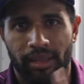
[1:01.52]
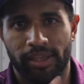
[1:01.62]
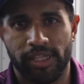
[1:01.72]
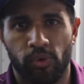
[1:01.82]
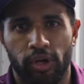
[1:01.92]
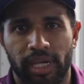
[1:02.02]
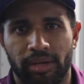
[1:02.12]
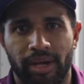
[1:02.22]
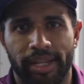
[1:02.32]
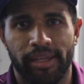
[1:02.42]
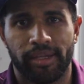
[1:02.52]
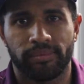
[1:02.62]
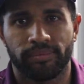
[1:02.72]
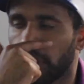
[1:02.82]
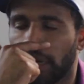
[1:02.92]
this workout right here.
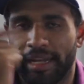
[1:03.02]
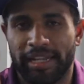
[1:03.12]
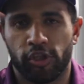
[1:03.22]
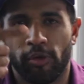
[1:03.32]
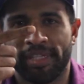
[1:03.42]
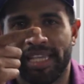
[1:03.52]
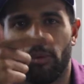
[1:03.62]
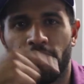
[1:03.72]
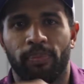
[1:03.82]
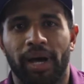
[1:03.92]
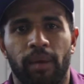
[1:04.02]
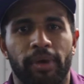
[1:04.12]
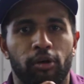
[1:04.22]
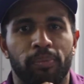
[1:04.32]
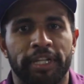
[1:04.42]
I did a superset with
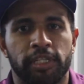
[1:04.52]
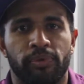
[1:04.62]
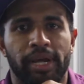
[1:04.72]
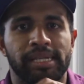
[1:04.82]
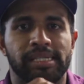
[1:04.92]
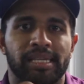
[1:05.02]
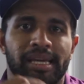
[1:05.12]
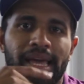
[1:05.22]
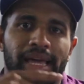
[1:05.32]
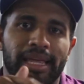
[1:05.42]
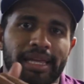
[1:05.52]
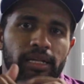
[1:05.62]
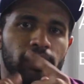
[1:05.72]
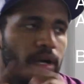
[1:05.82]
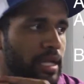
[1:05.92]
barbell, bench press and
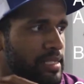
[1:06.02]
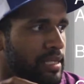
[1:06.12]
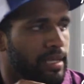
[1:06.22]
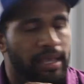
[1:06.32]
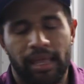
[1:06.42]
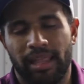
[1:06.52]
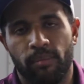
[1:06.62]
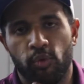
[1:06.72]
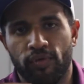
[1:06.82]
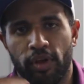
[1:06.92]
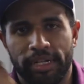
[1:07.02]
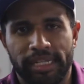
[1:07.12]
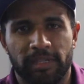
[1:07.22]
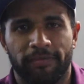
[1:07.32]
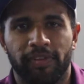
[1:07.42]
inclines. And then I moved on and
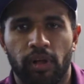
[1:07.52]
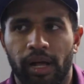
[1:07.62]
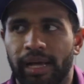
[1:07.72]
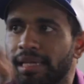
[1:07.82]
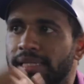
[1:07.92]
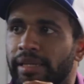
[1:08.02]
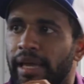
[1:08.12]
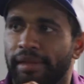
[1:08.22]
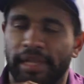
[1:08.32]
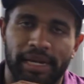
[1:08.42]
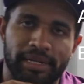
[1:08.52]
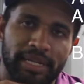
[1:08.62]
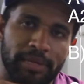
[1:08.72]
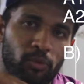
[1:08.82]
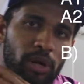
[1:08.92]
did some flies. Then I
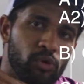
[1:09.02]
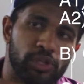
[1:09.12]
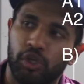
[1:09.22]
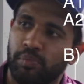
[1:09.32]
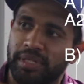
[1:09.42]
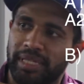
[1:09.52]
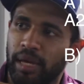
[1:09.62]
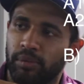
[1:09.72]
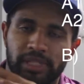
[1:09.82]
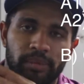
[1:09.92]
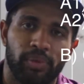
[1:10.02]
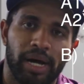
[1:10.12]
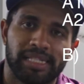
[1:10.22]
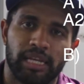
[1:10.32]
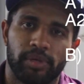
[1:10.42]
did one more superset with some
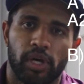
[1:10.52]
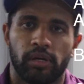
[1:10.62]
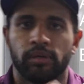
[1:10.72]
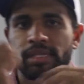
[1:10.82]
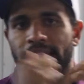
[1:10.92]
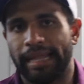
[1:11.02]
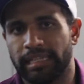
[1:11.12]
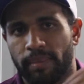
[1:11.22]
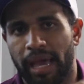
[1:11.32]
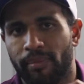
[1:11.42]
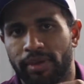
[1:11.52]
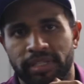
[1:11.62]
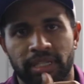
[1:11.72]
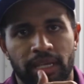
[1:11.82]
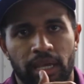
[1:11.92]
bicep curls and some
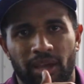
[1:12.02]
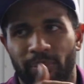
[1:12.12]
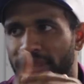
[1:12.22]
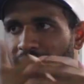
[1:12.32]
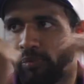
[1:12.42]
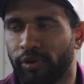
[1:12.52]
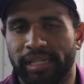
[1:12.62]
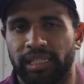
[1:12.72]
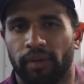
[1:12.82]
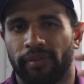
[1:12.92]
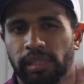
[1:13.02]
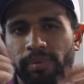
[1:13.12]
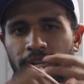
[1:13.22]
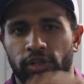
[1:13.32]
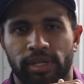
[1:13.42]
hammers. But they're pretty
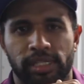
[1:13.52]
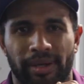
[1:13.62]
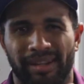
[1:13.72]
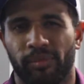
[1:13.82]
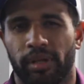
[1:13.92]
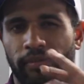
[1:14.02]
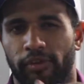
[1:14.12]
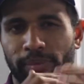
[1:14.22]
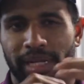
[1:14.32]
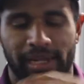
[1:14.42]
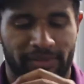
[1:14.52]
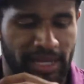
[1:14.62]
self-explanatory, so I didn't bother filming any of